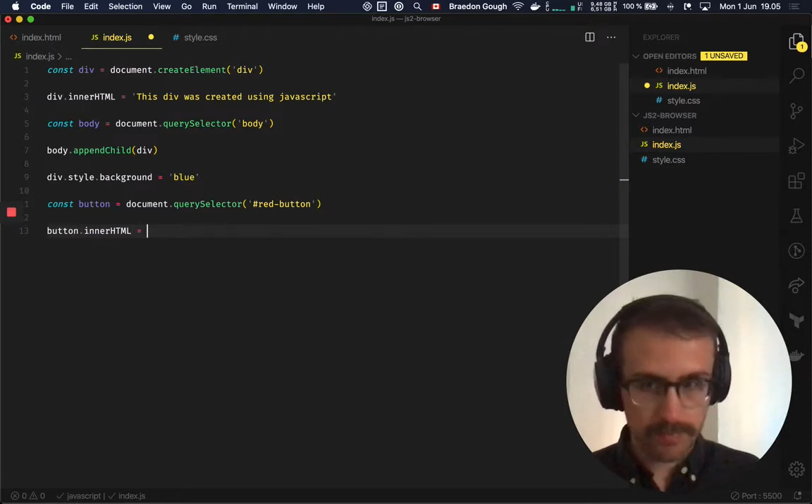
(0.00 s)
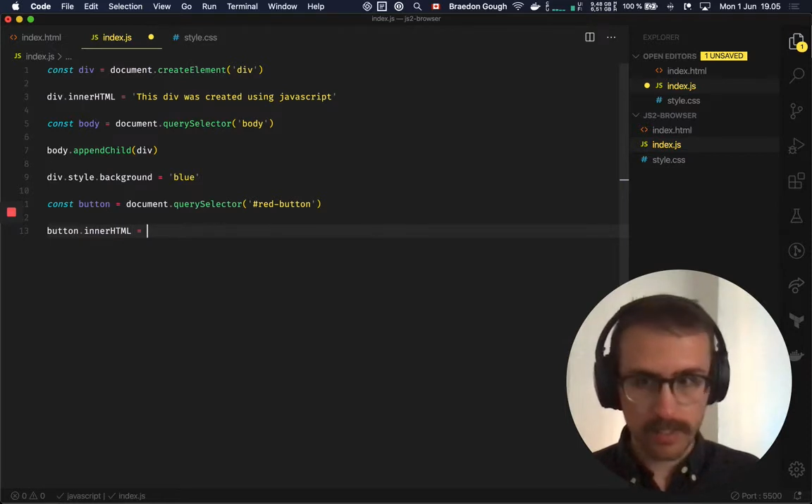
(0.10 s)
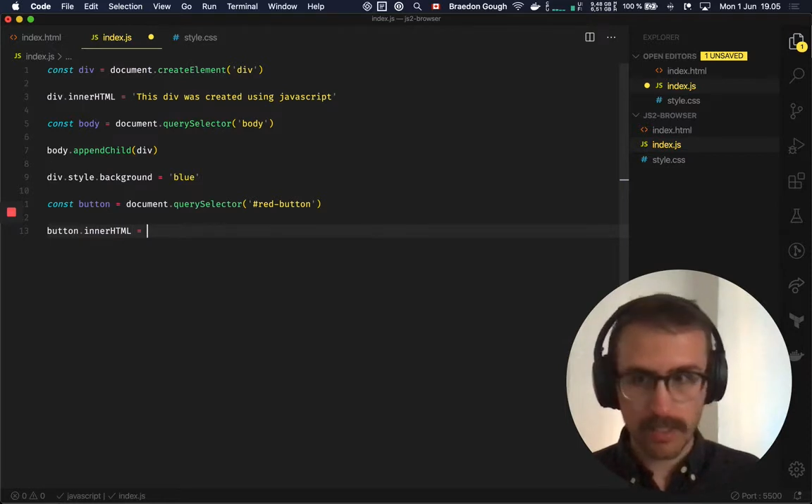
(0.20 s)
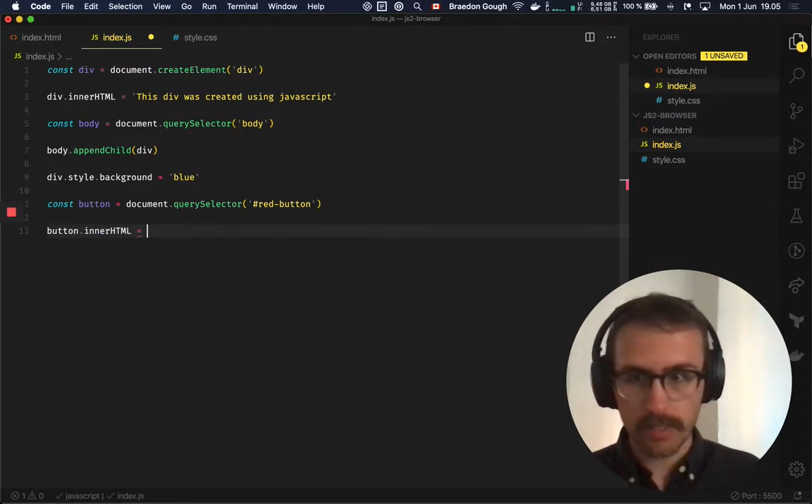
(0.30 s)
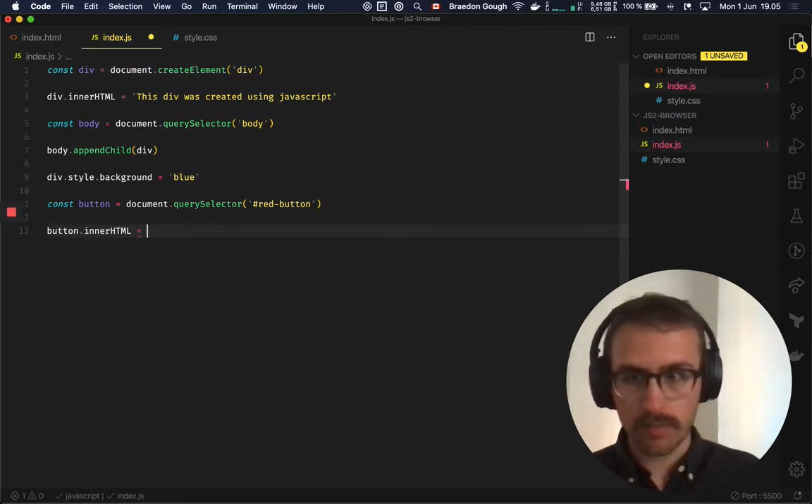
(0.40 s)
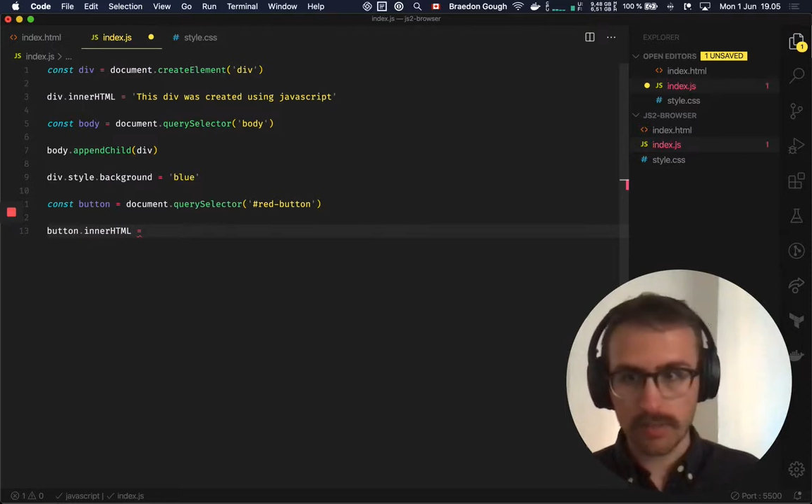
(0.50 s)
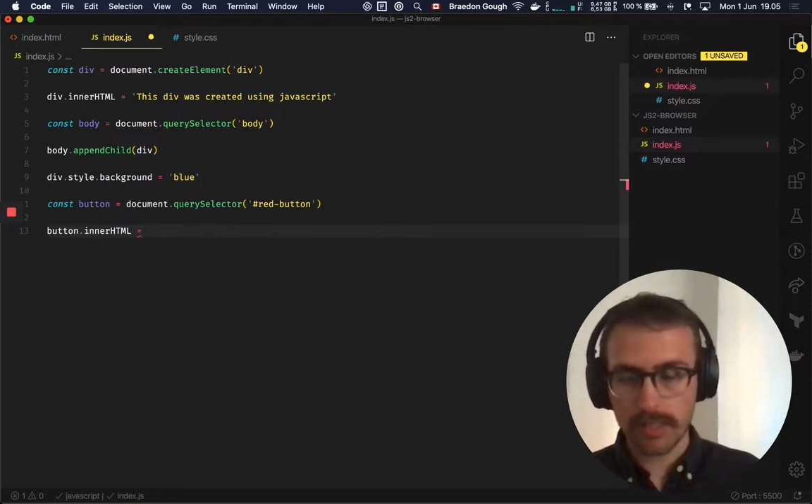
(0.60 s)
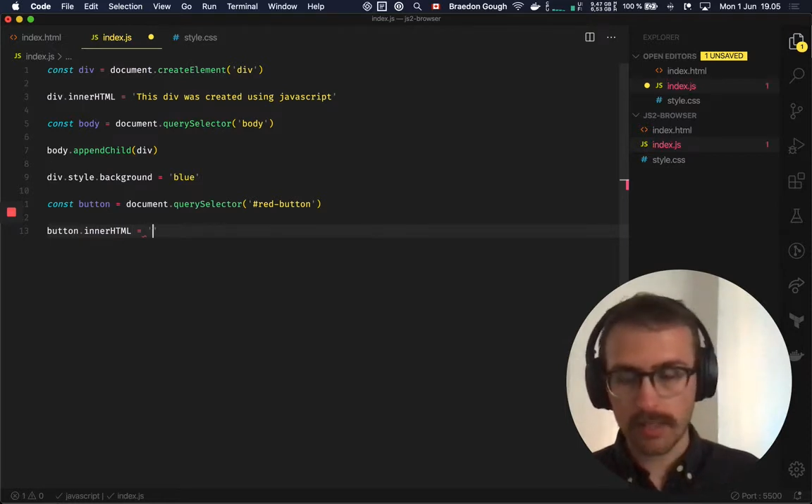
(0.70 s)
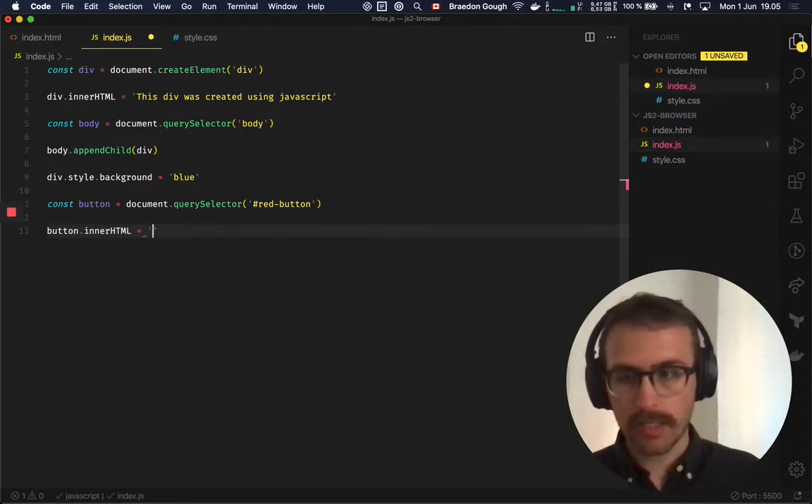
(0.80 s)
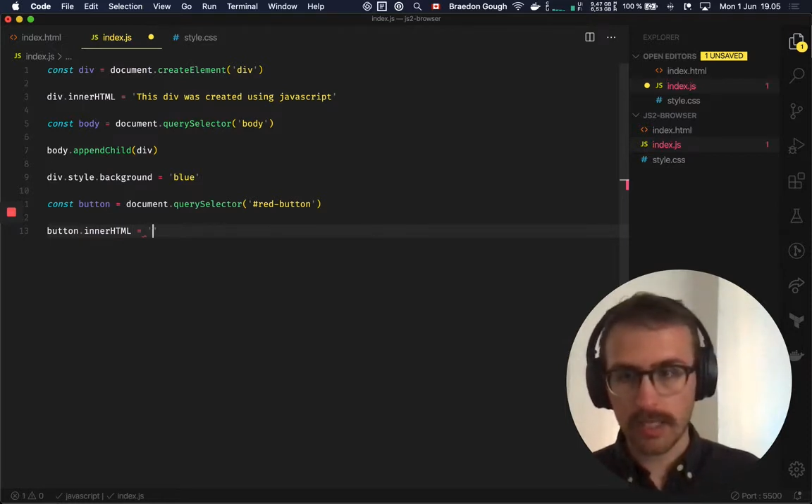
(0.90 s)
and then we'll
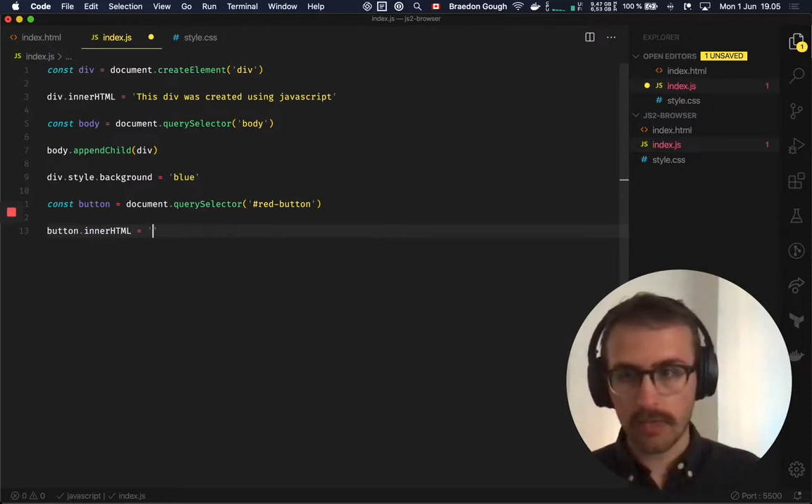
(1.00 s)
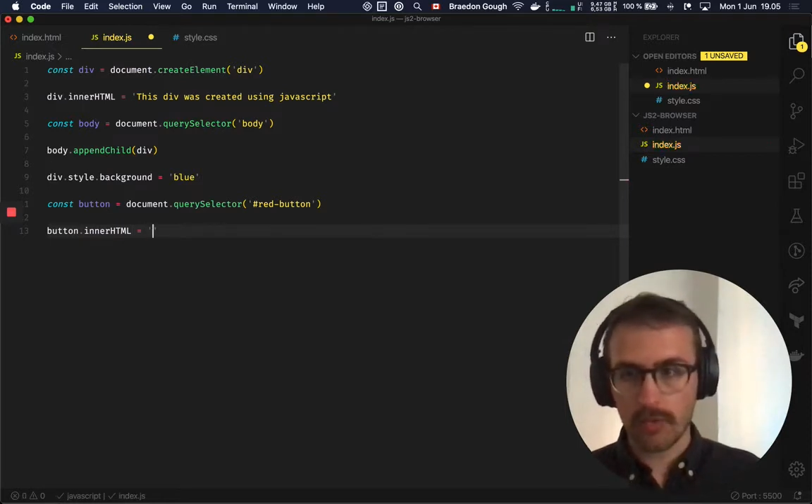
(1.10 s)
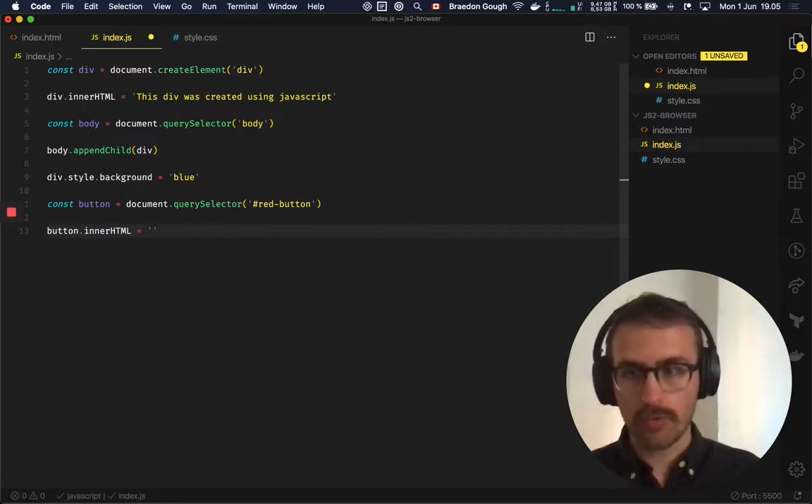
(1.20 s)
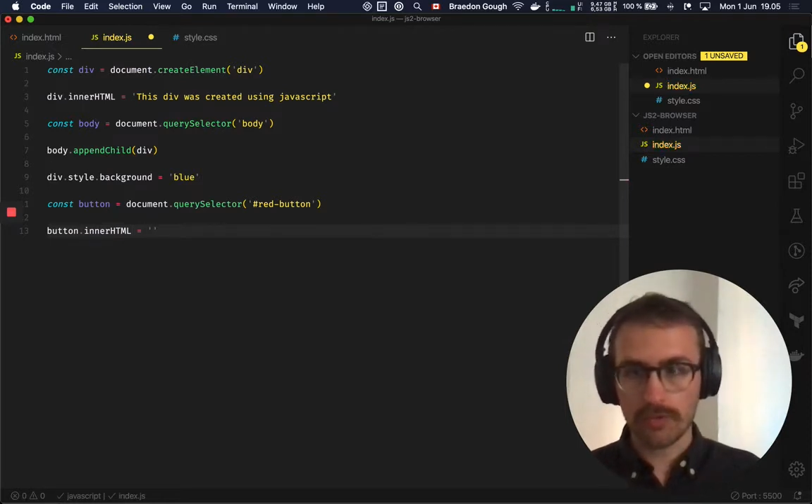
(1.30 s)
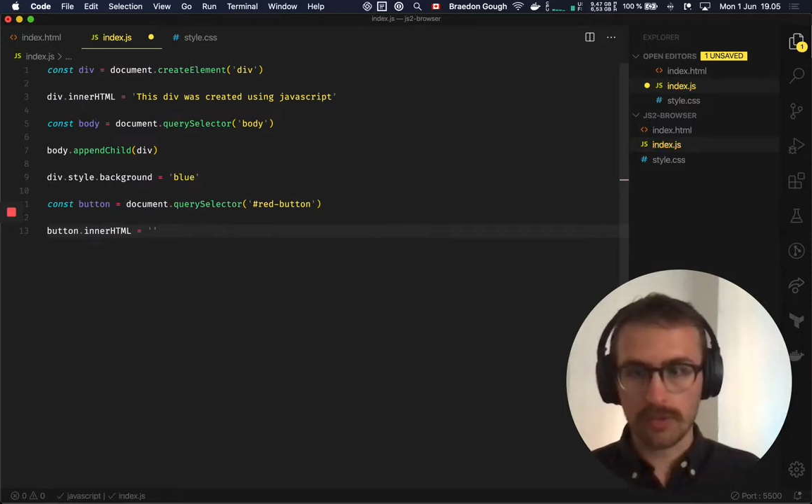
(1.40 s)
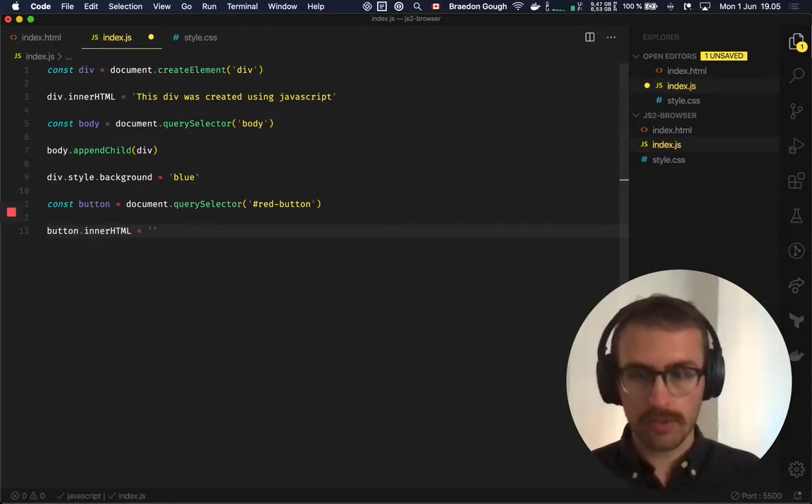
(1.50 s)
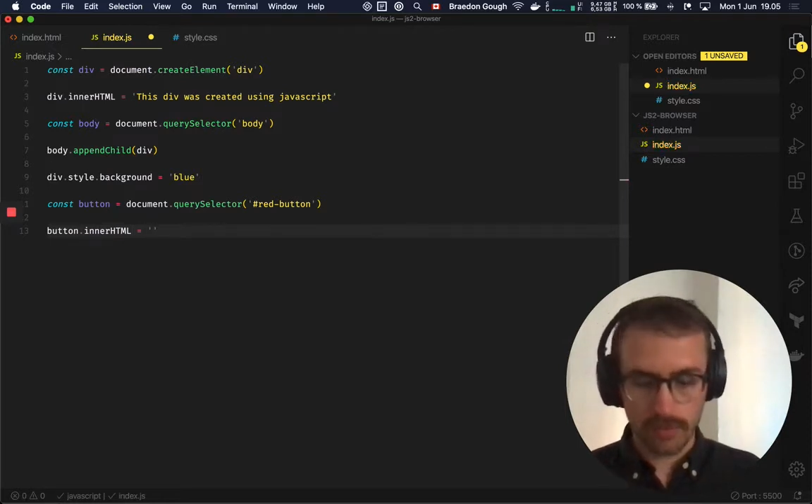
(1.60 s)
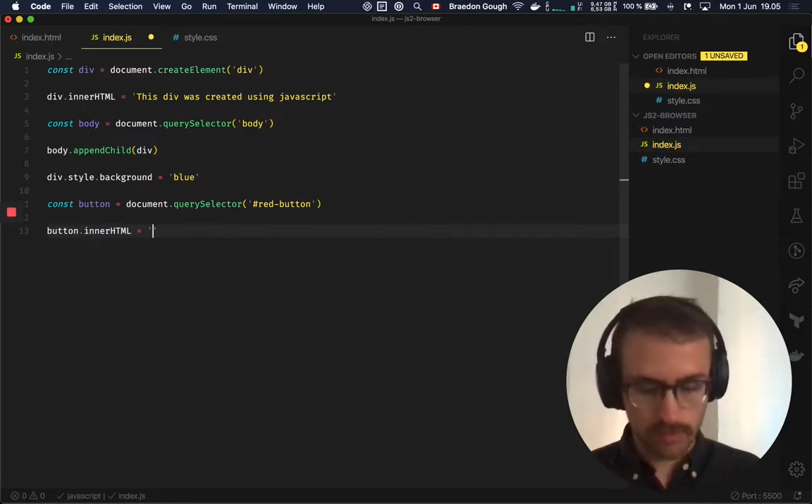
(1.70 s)
set that equal to